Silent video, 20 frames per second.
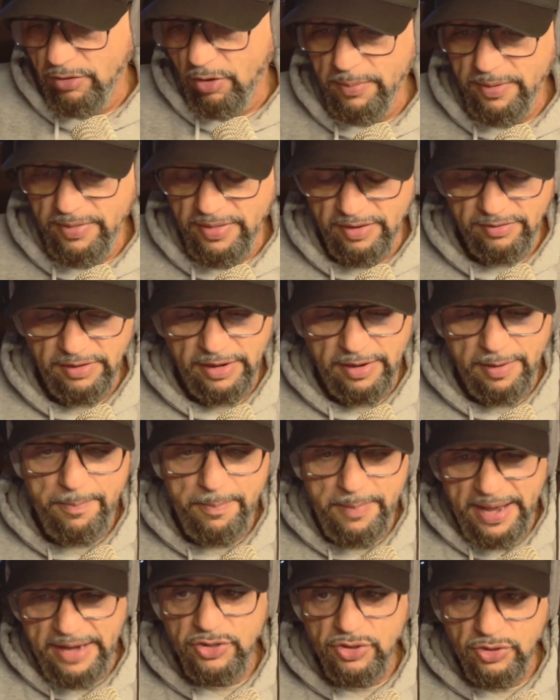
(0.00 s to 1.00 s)
me this, like a
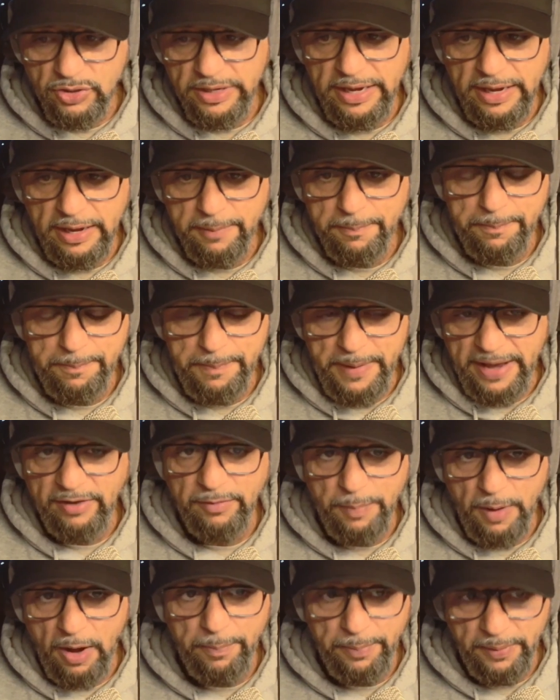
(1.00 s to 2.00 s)
major league
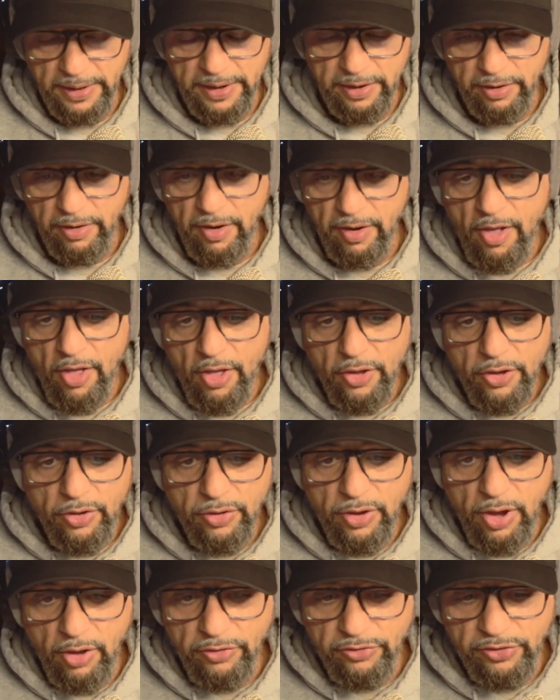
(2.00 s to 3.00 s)
baseball player who
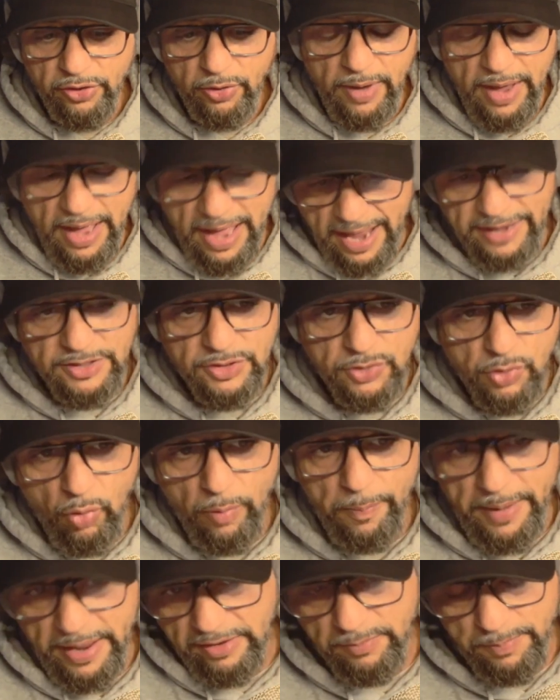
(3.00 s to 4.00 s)
goes to a high school
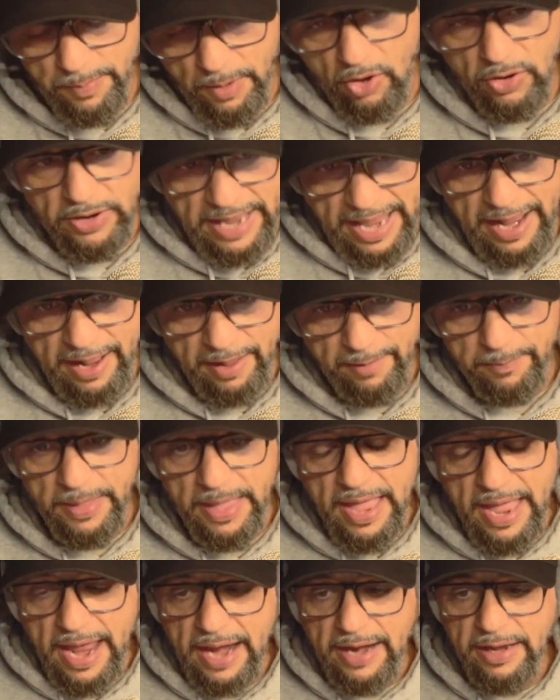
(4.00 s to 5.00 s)
baseball game,
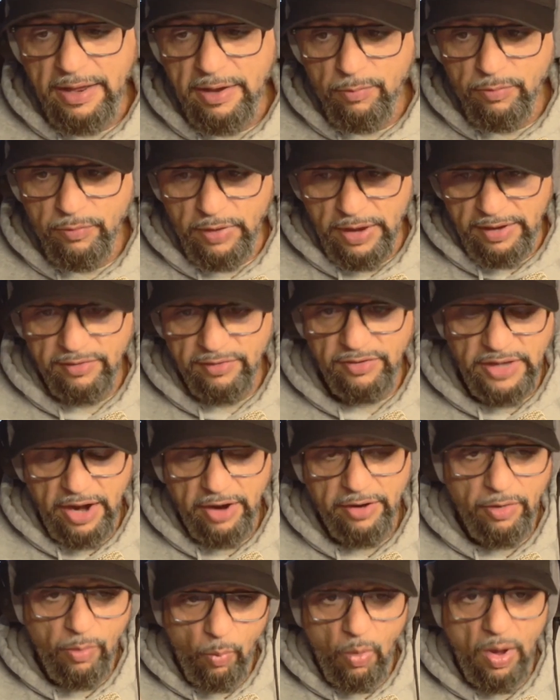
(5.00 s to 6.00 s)
and he's there
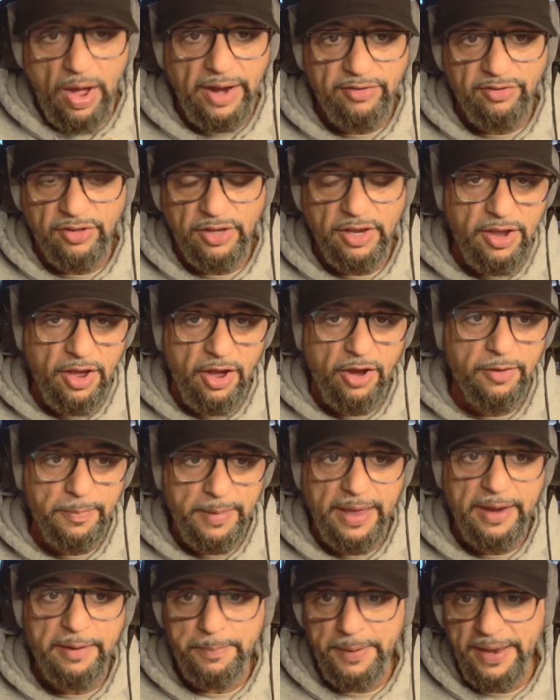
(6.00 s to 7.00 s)
to watch the young
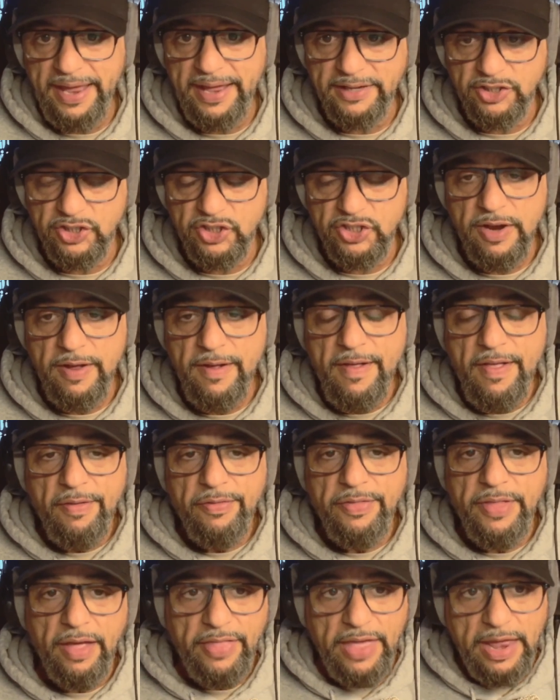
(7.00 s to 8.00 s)
man pitch.
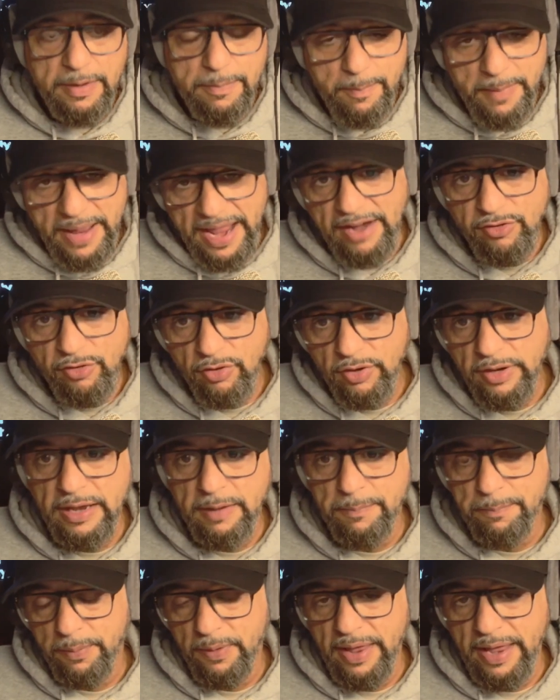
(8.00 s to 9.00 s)
Now that major
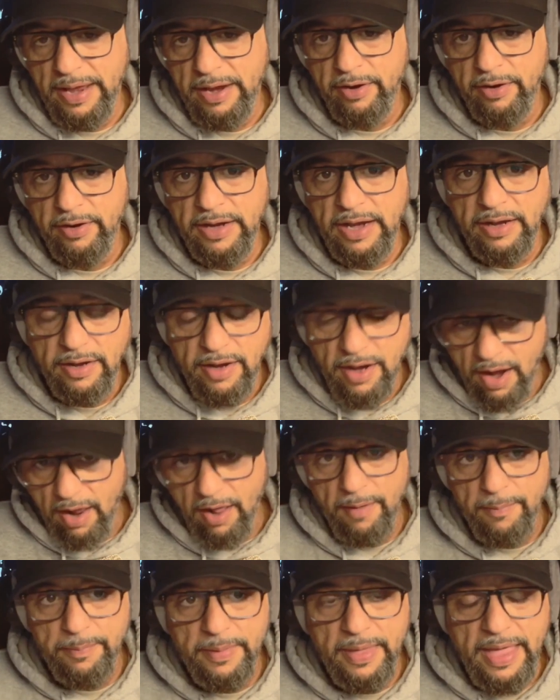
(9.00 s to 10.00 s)
league player can
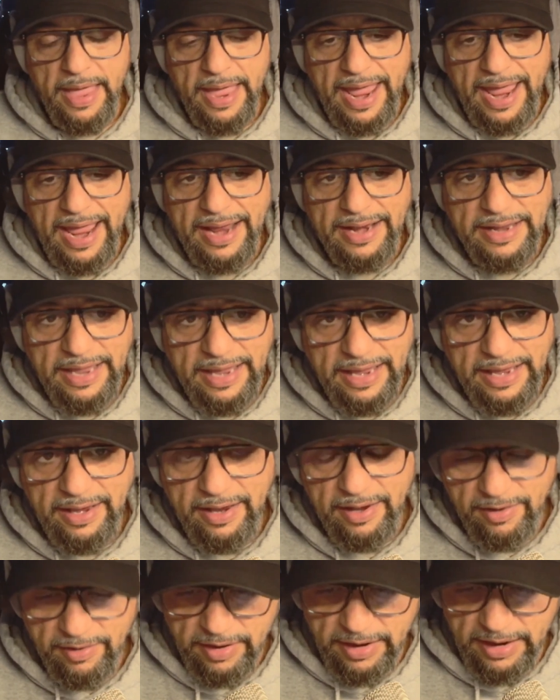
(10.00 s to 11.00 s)
come and he
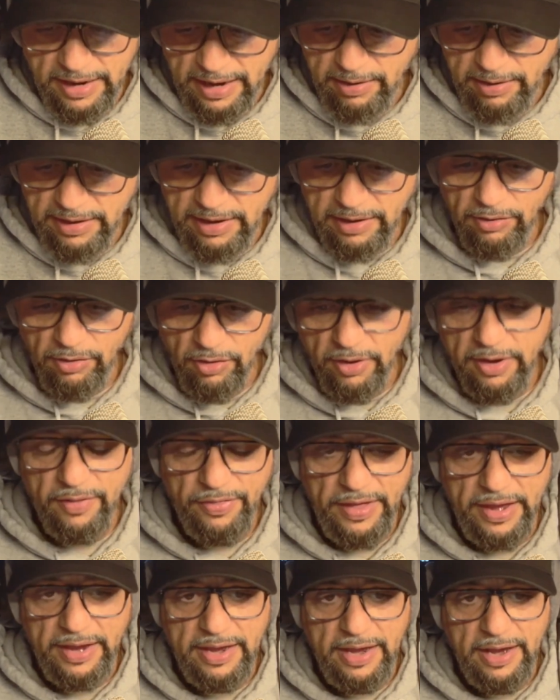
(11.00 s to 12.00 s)
can look at
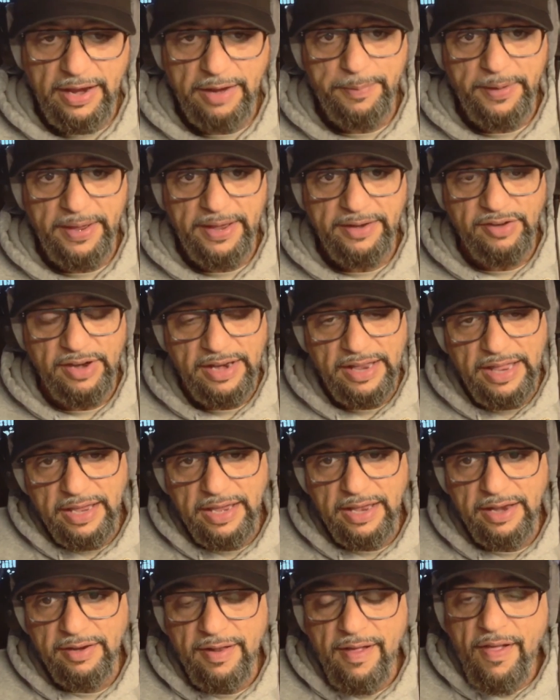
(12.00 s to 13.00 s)
that kid pitch, and he
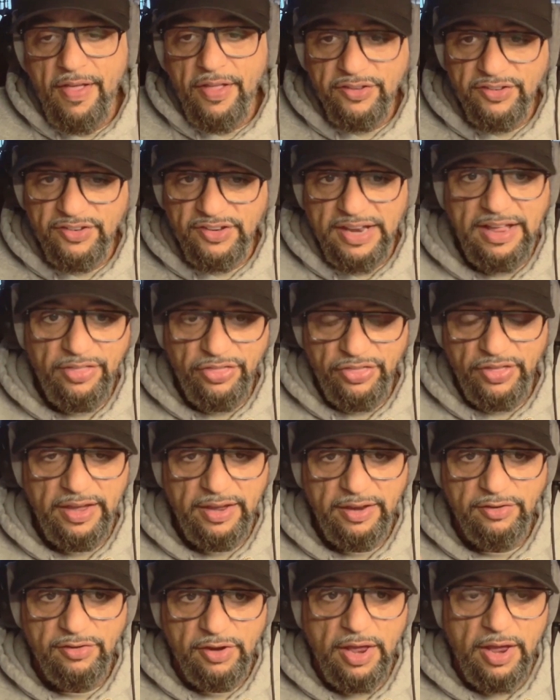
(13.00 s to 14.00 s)
can see
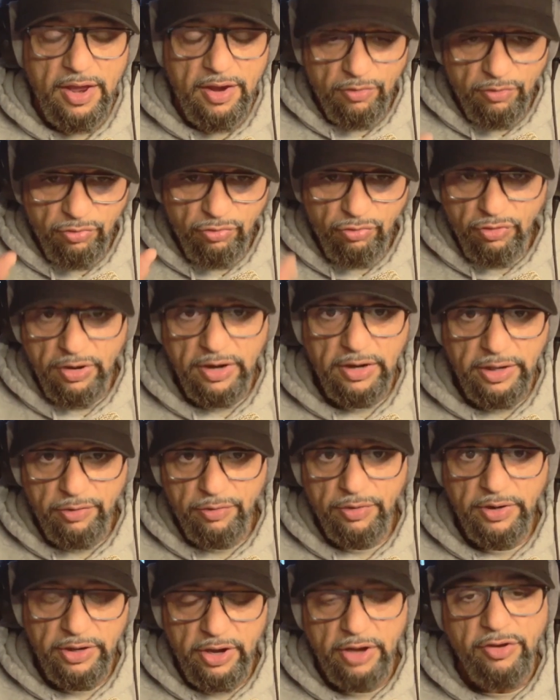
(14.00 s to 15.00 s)
things really,
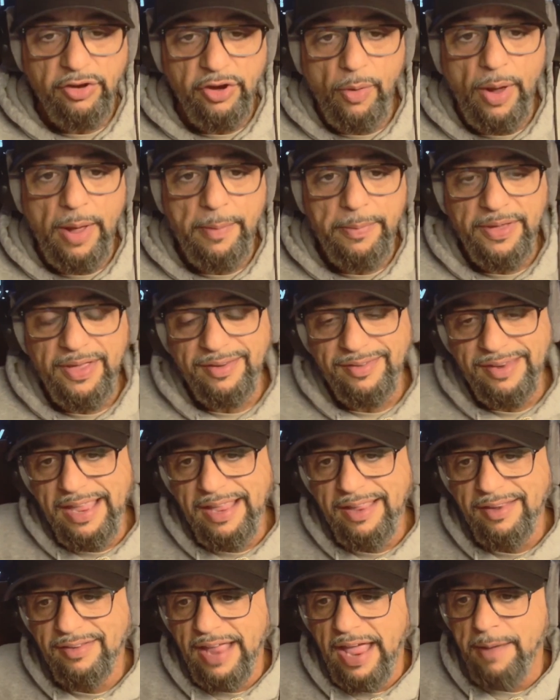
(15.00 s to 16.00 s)
really good. You know why? Because
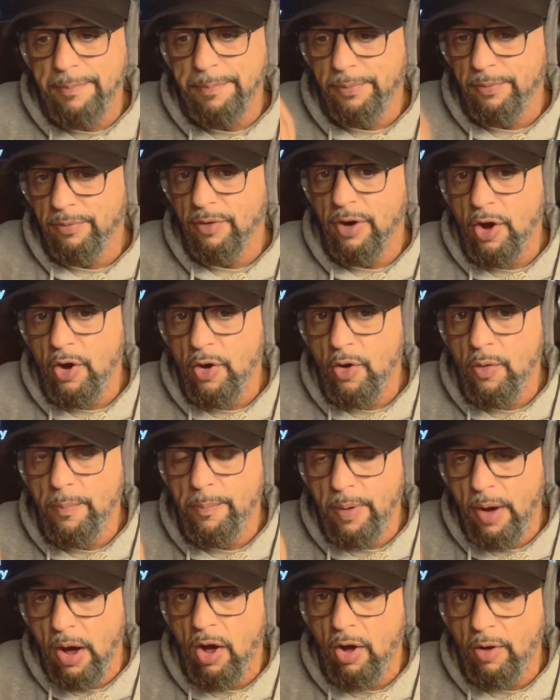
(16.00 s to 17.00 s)
he's a pro
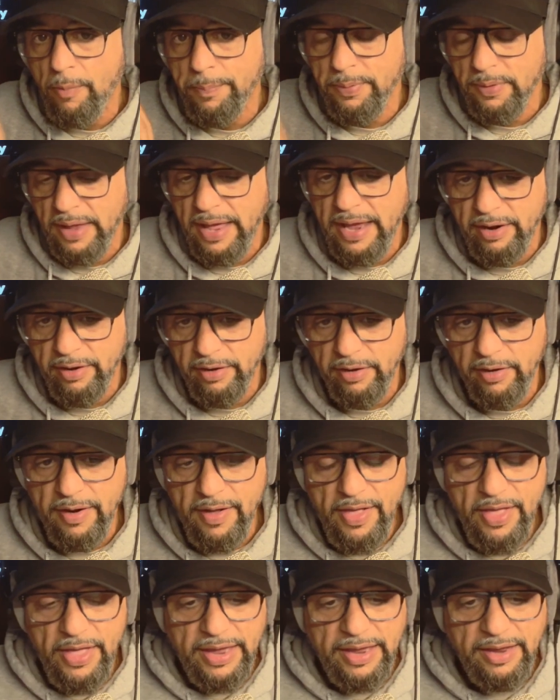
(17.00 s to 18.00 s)
ball player.
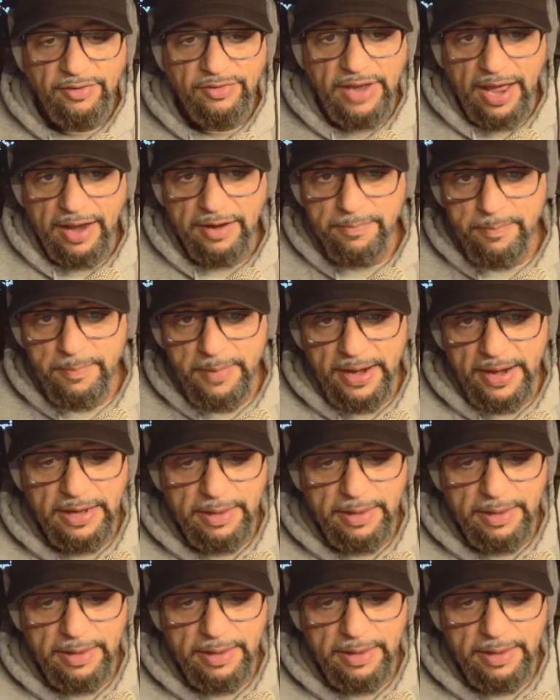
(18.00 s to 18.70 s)
He's got many